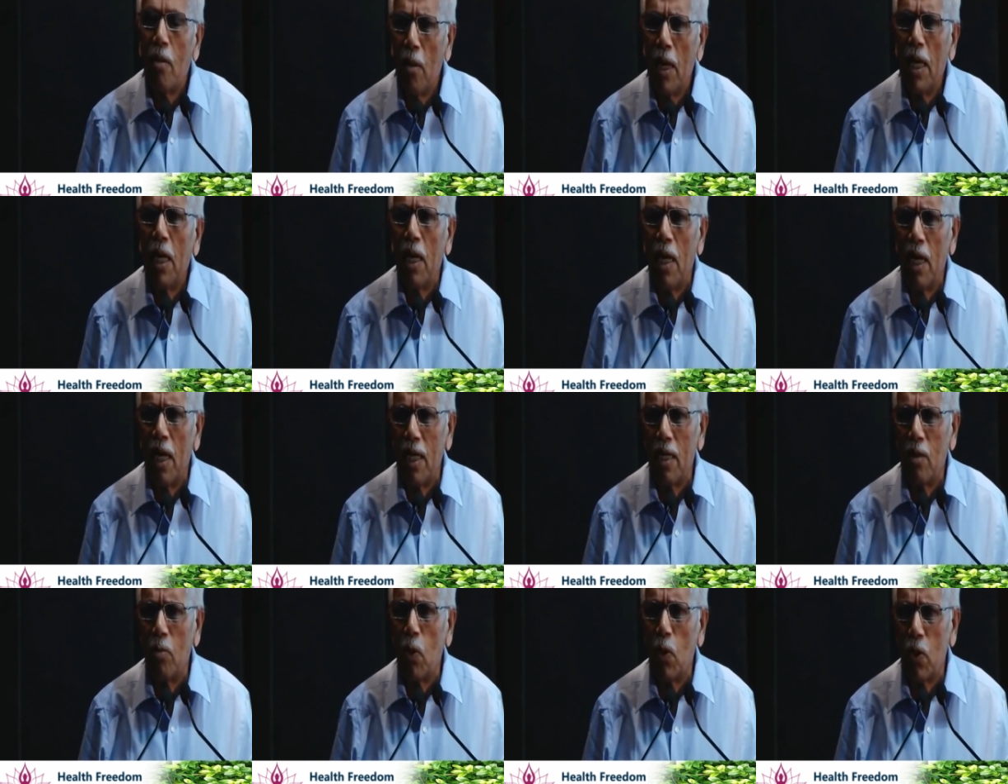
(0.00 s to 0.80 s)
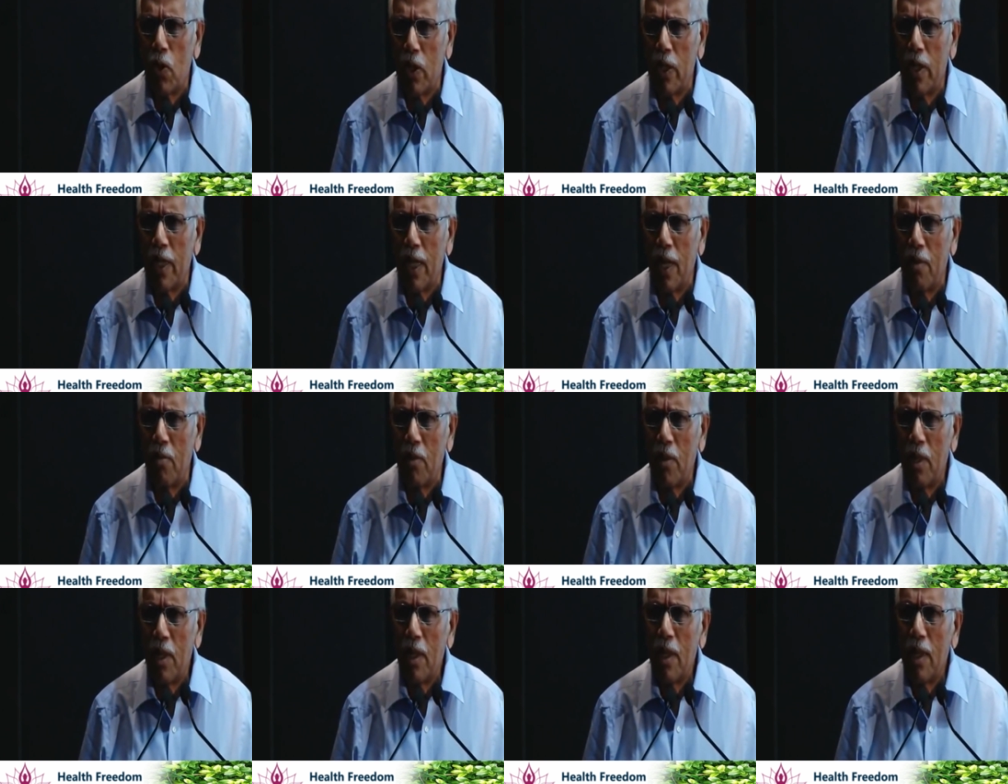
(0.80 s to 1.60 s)
By and large, most of the
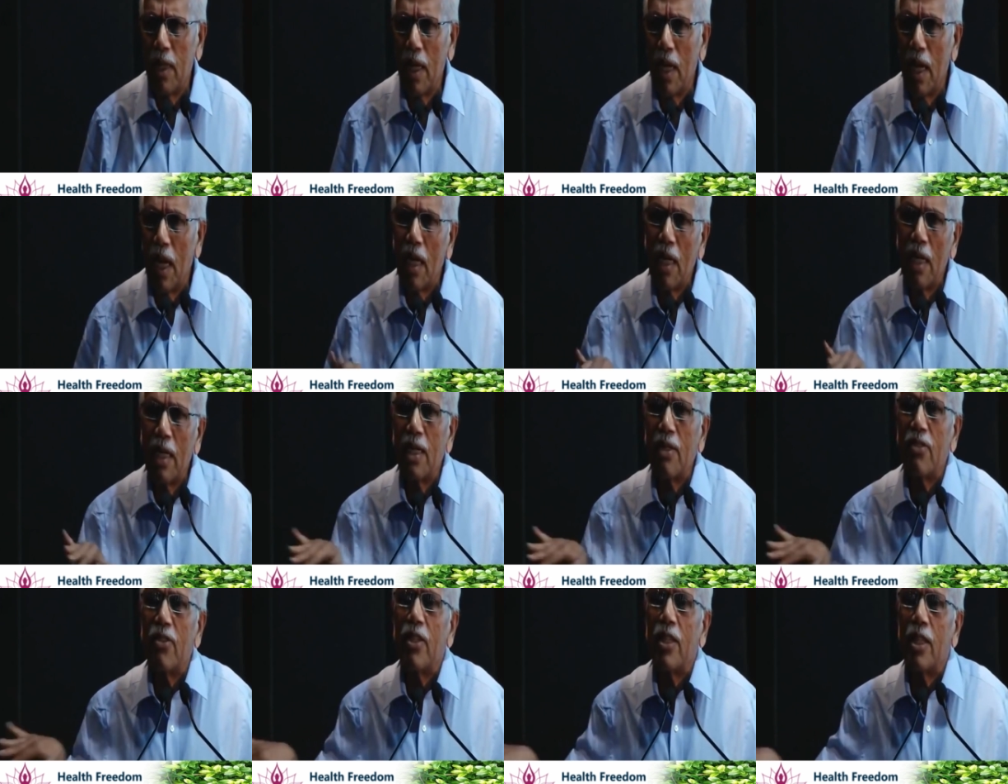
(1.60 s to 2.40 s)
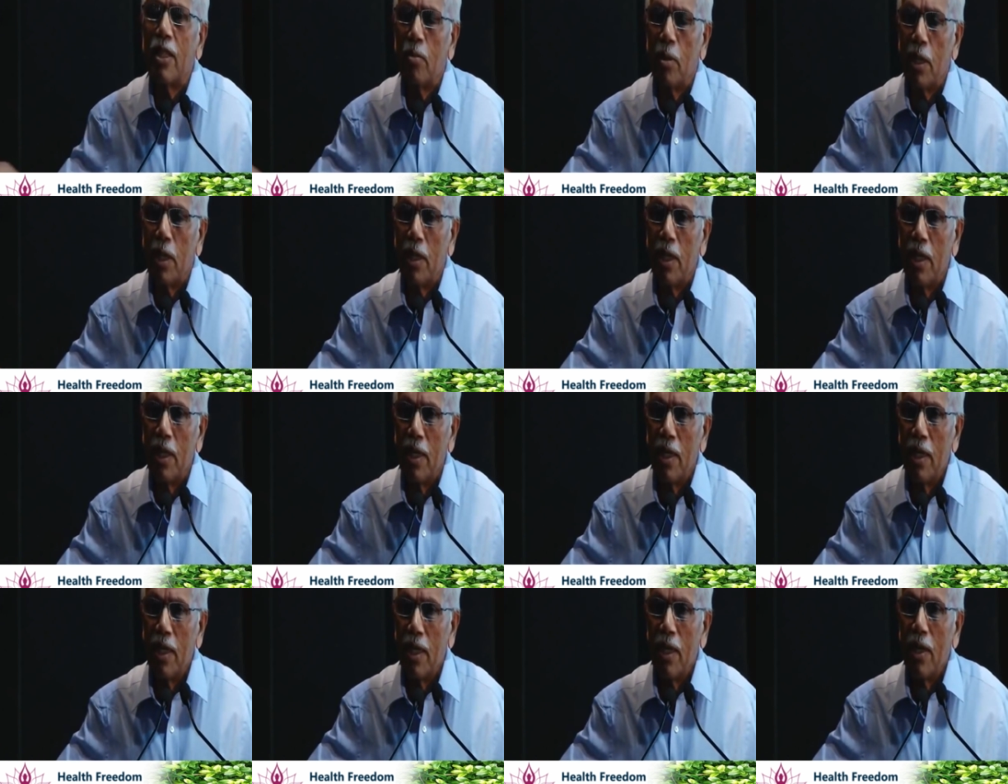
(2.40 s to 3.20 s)
time, the garlic is eaten
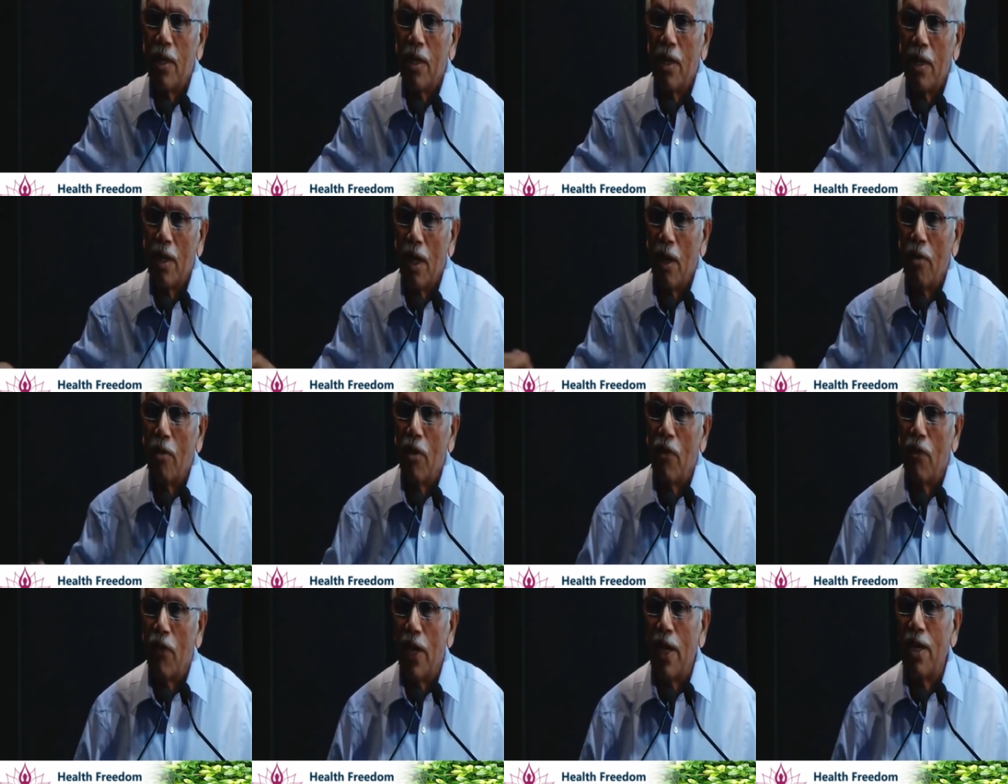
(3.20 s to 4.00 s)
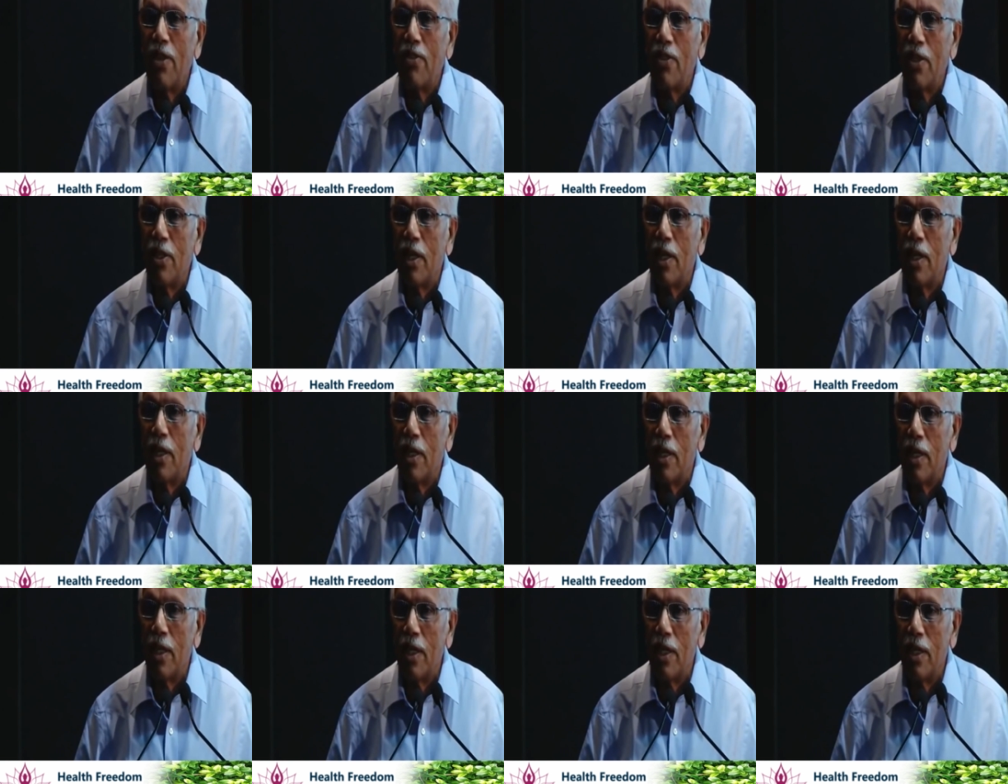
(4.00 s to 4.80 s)
by our friends in
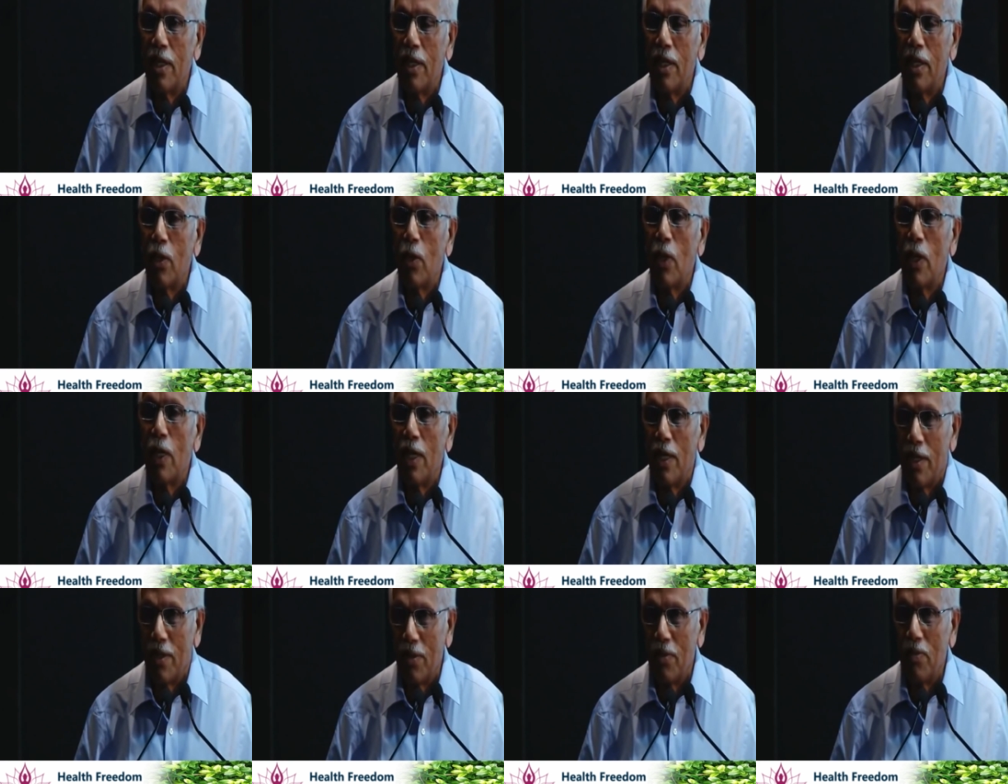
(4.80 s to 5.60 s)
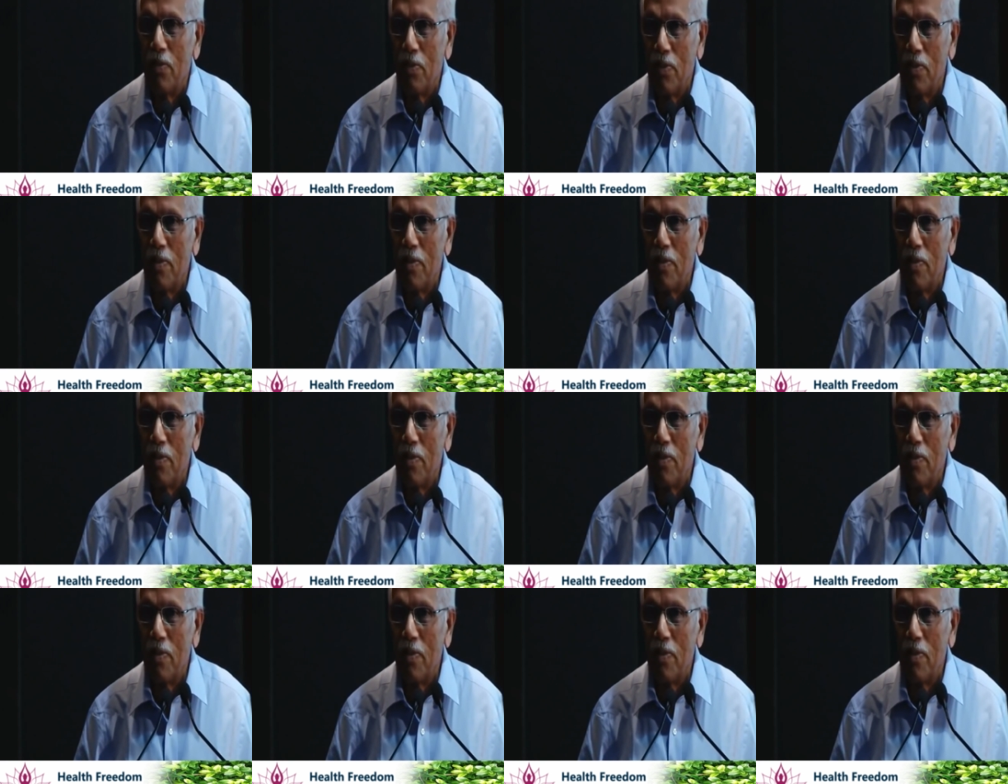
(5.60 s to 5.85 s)
the toilet,